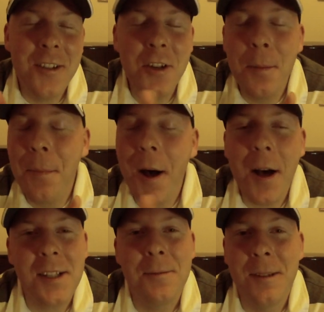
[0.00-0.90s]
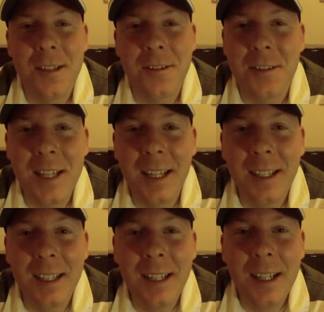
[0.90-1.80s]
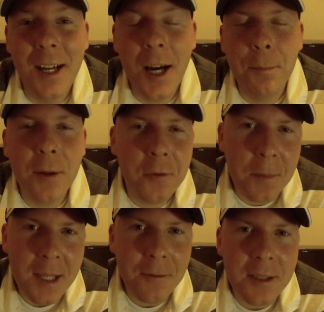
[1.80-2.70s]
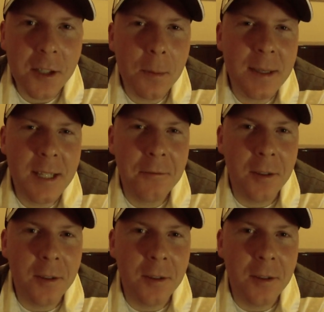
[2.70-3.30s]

you could possibly undertake. But for me, it was a little bit